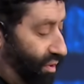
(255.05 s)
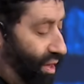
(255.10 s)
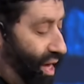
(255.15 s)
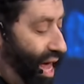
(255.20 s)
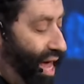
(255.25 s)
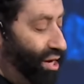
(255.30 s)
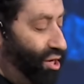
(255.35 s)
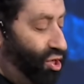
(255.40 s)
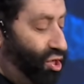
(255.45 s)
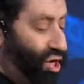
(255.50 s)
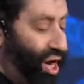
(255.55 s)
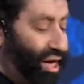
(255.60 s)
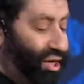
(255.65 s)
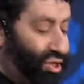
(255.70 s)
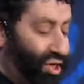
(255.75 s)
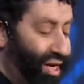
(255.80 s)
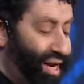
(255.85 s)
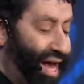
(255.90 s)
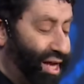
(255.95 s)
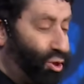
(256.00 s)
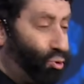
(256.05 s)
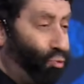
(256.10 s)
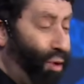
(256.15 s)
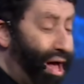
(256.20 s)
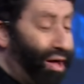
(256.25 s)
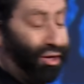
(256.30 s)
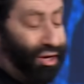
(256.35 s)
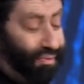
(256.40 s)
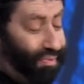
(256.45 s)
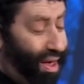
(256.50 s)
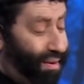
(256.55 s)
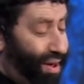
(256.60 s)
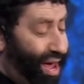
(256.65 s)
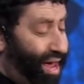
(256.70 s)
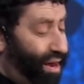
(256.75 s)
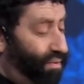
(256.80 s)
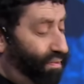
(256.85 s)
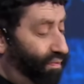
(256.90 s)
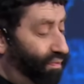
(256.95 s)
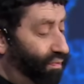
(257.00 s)
and Jason has welcomed them
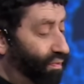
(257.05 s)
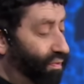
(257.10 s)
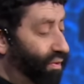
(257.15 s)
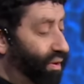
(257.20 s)
in.